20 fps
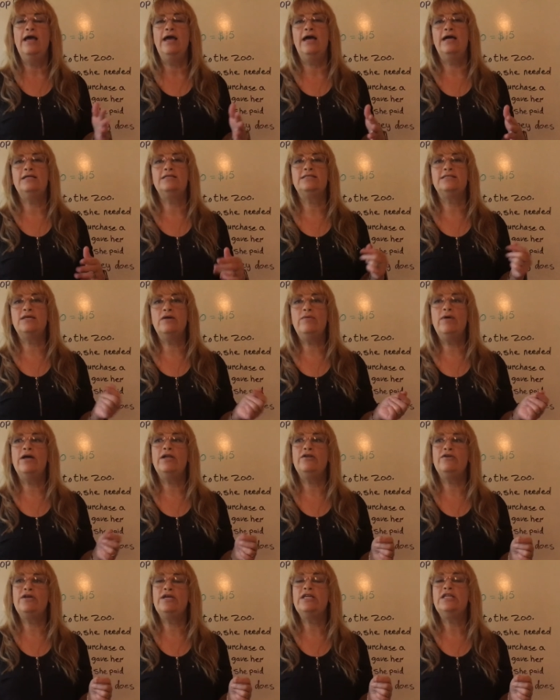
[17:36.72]
and so
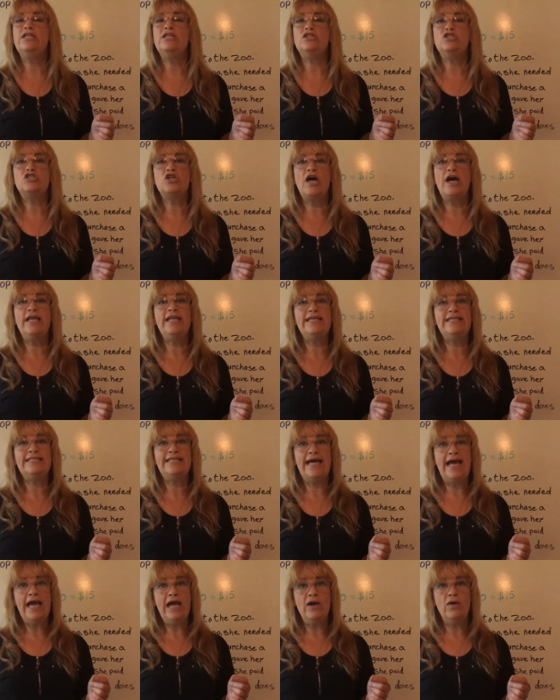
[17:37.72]
on, you can jot it
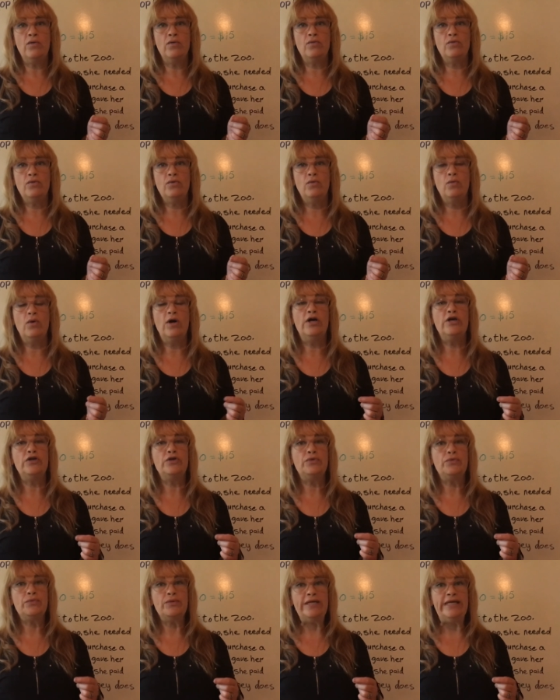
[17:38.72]
down while
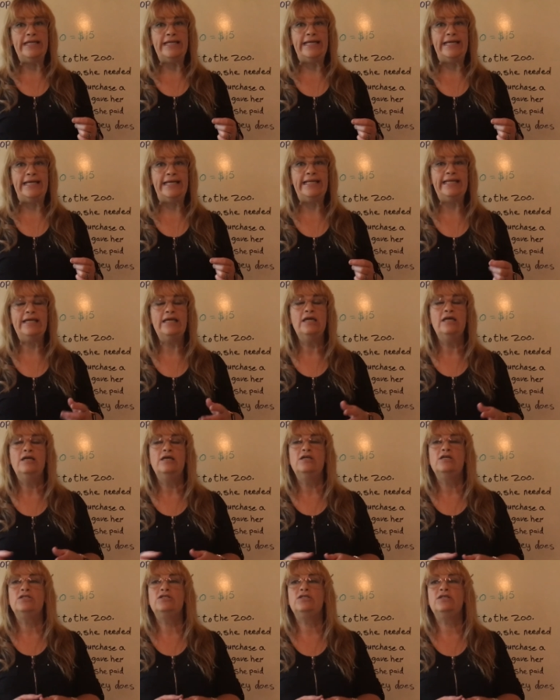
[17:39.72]
you're reading
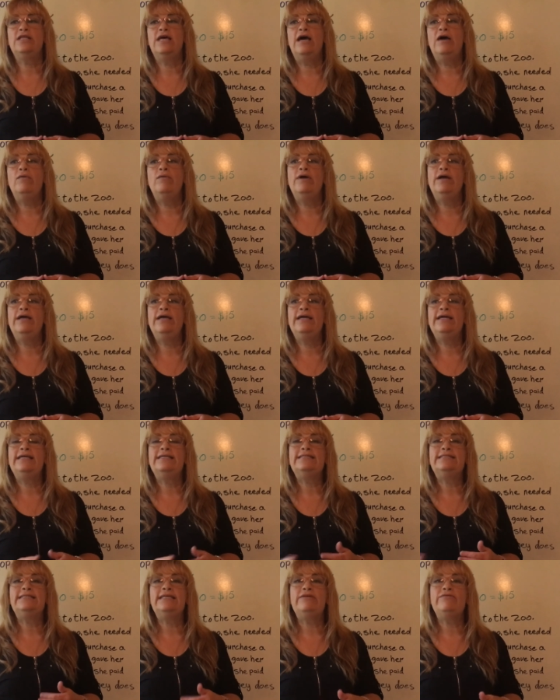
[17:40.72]
so that way it can
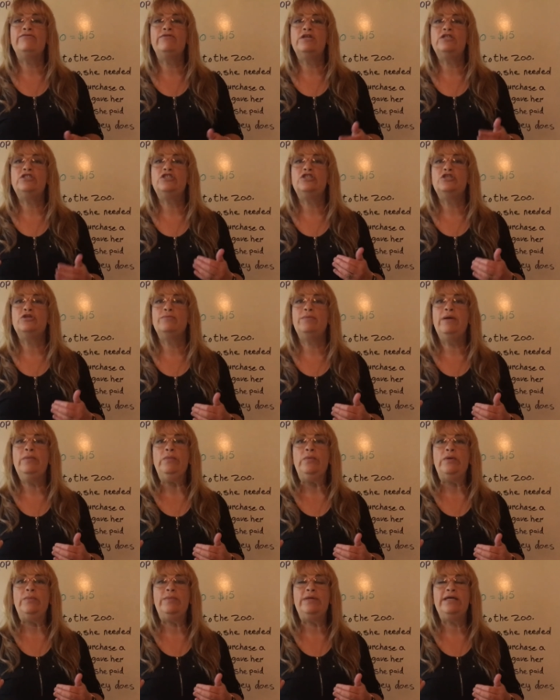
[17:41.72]
stay fresh in your
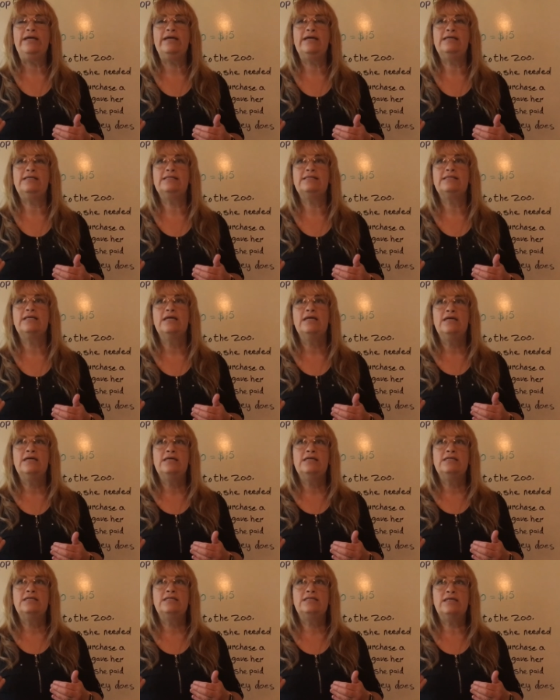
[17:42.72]
memory because
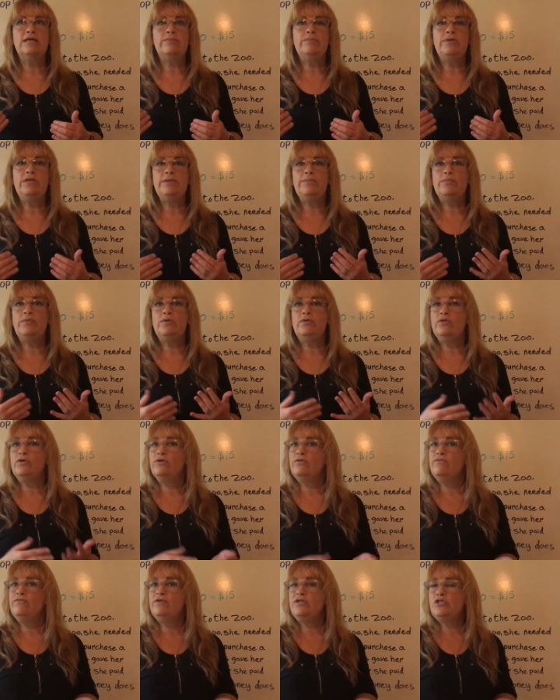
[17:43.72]
some people
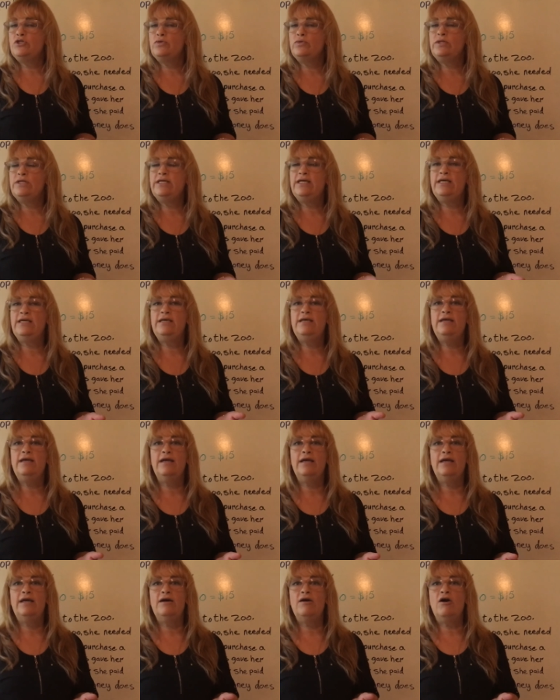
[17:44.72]
learn visually,
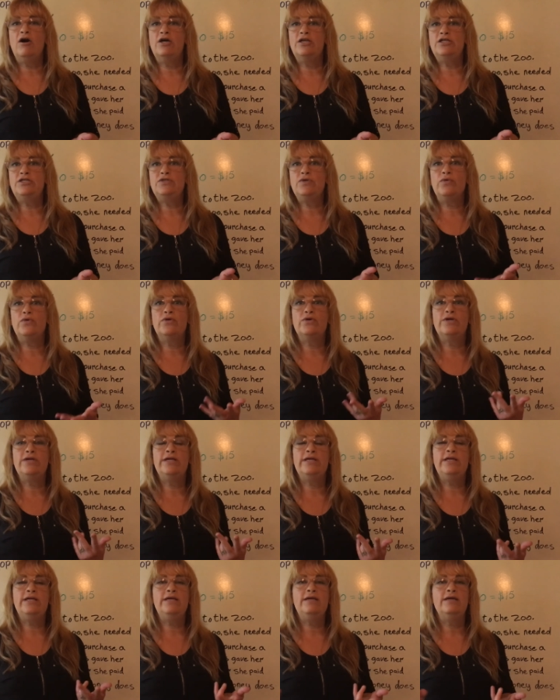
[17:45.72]

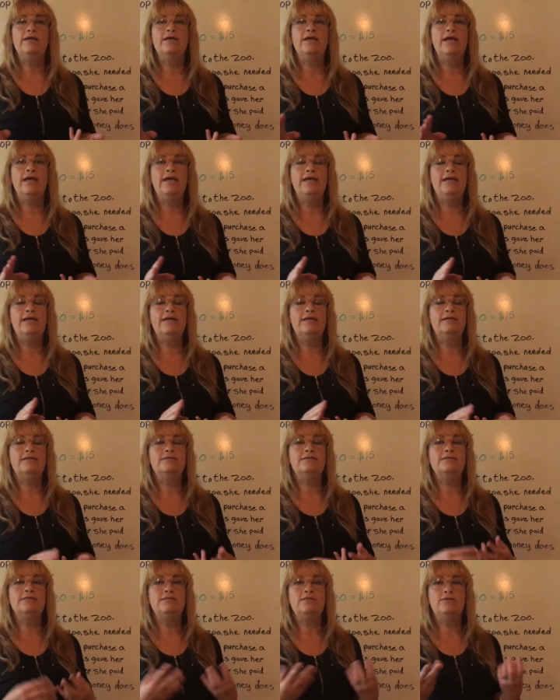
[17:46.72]
auditory,
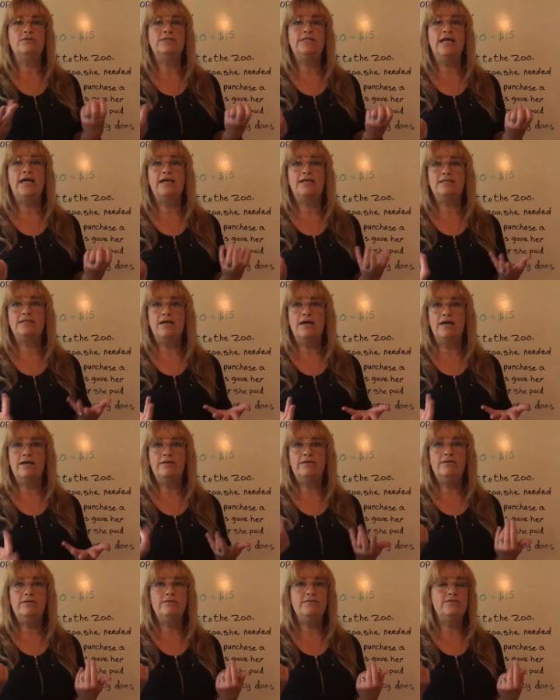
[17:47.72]
and you know
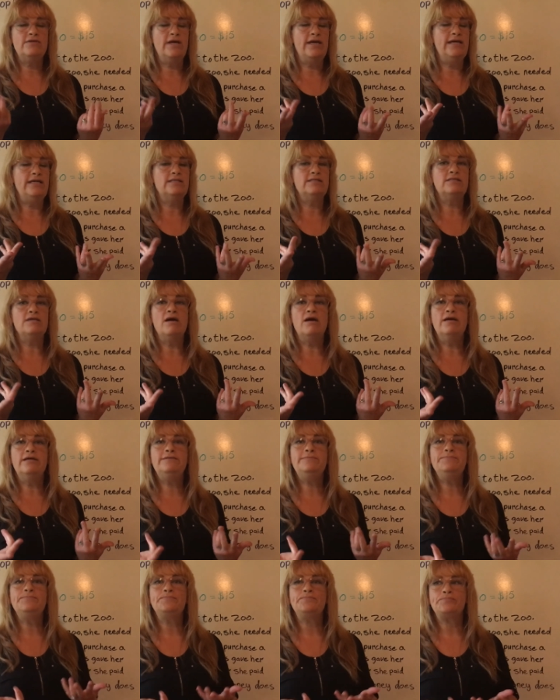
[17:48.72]
tactile, it's hands-on.